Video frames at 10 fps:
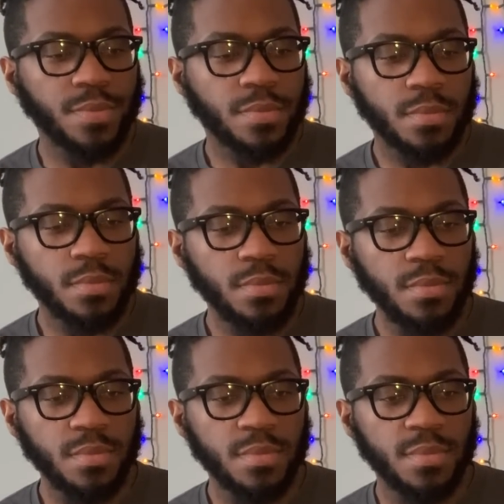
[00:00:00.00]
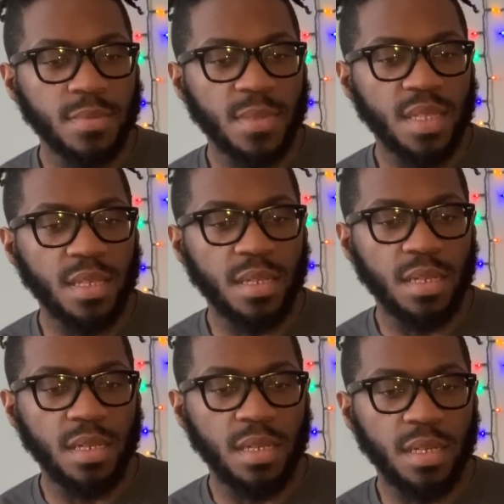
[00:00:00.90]

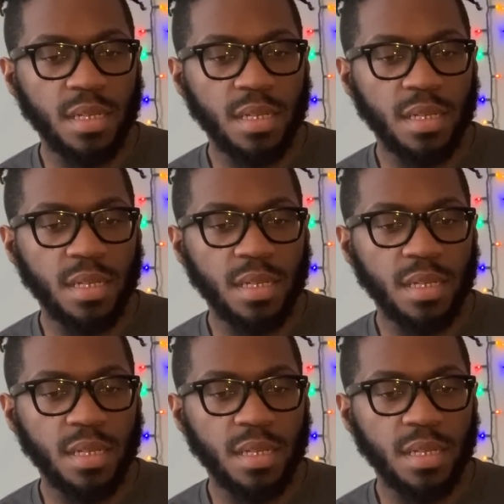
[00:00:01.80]
No one is speaking in this clip.